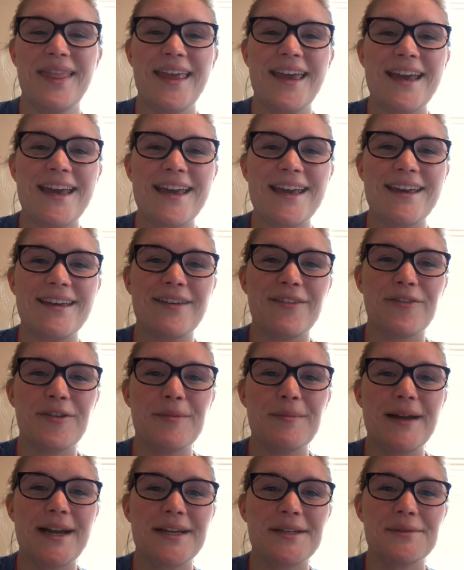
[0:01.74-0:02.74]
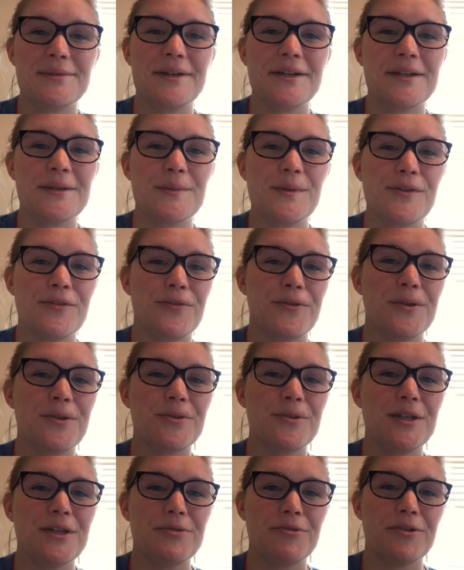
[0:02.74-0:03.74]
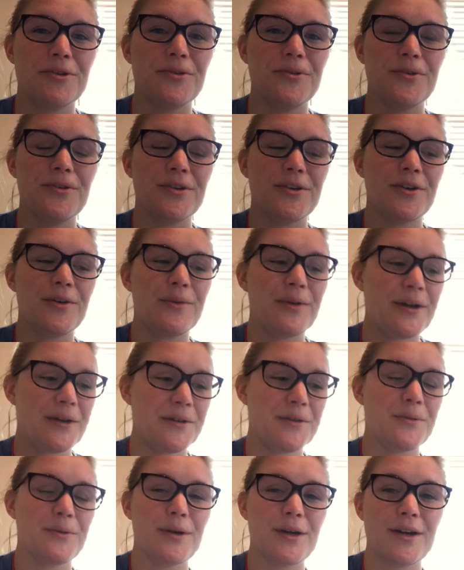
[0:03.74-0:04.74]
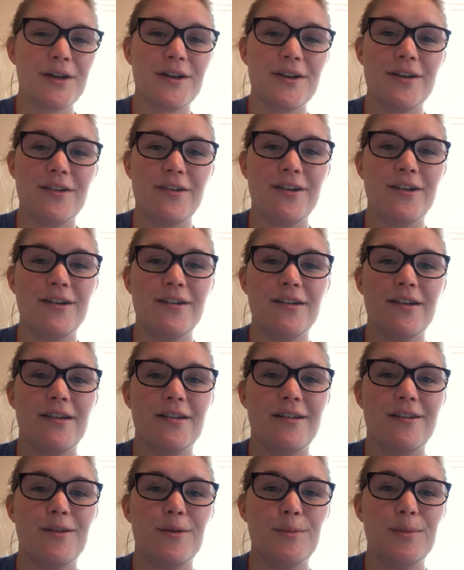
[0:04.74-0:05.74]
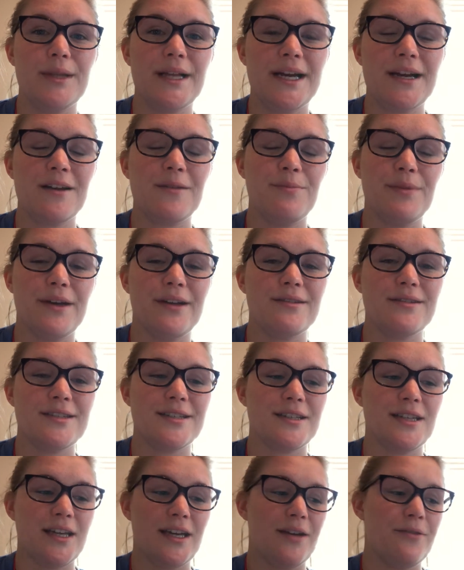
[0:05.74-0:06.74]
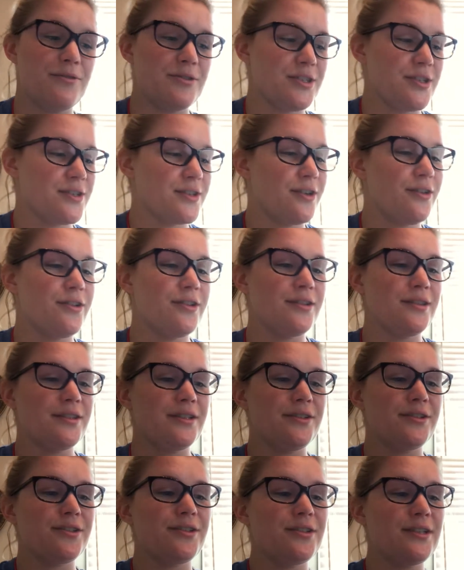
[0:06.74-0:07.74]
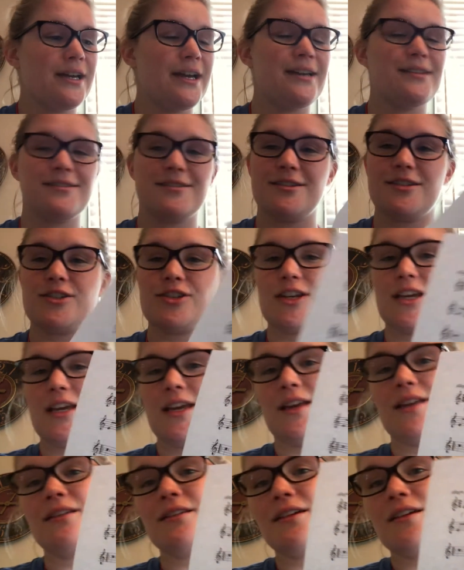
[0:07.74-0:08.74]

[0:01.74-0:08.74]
Hey everybody, welcome to 4th grade recorder. We're going to work on our black belt today, which is called Lil Liza Jane,